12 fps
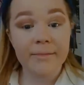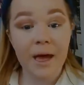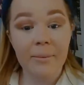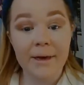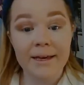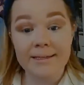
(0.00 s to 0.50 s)

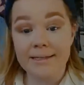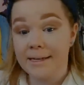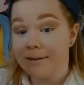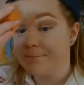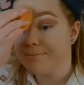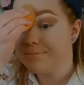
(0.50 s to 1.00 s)

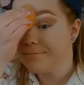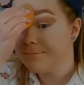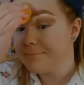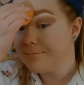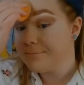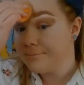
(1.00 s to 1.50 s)
Amazing.
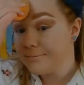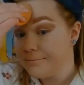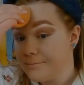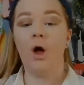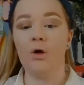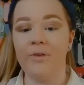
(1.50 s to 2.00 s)

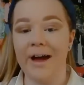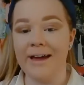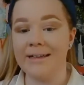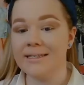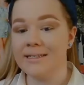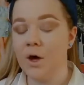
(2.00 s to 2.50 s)

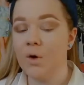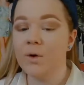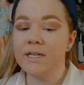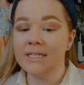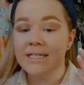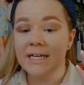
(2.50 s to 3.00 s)
Alright, so
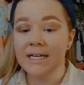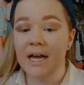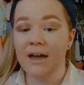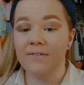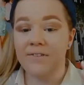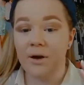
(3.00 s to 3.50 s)
concealer
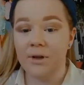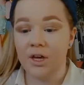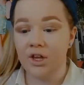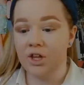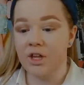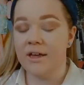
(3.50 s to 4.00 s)
and
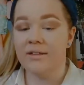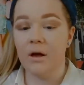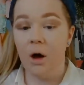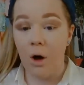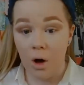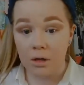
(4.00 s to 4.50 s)
foundation is
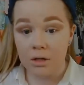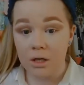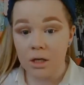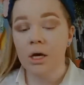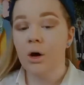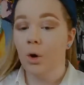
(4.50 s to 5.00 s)

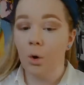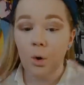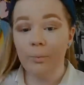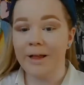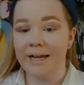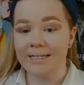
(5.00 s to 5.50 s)
on,
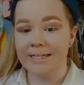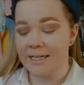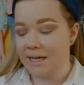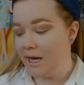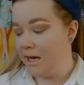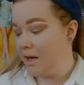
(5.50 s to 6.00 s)
all blended
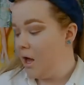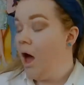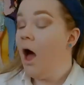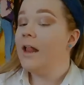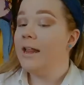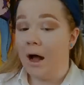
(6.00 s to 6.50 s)
in.
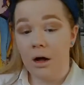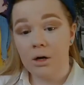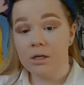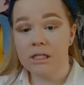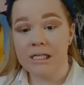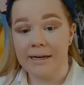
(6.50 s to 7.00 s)
Now I've
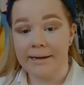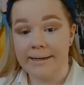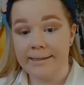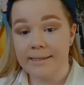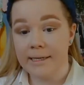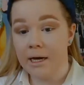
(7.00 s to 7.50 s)
got to set
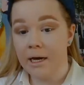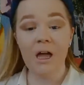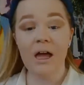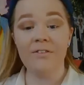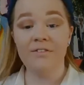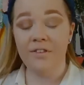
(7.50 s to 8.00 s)
it.
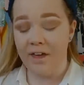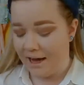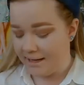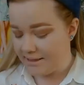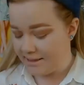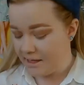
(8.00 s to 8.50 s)
And for
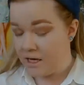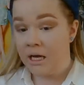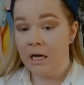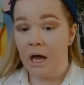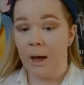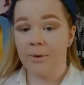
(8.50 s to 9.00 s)
that,
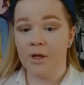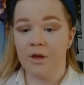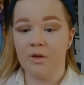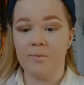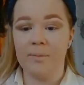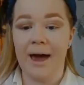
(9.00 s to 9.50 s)
I'm going to
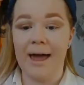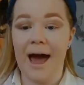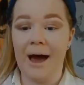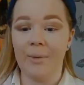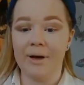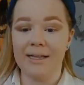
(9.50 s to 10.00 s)
use my
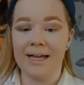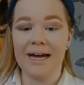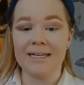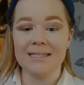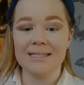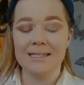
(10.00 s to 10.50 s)

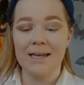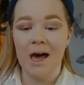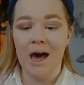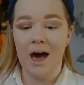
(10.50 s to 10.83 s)
Hourglass